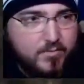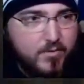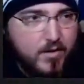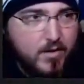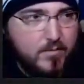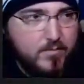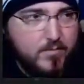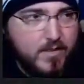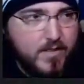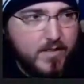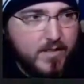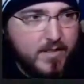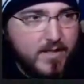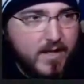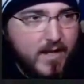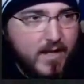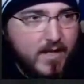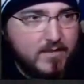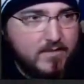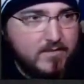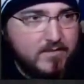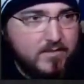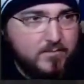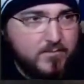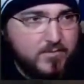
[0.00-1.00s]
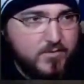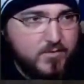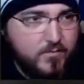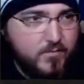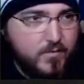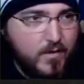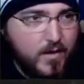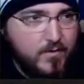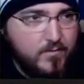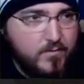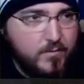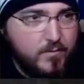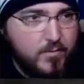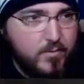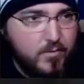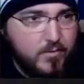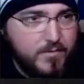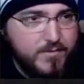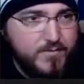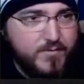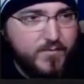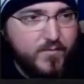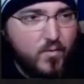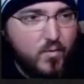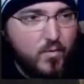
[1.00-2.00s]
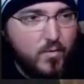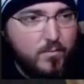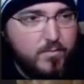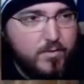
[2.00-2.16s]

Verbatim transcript: probably gain some survival points for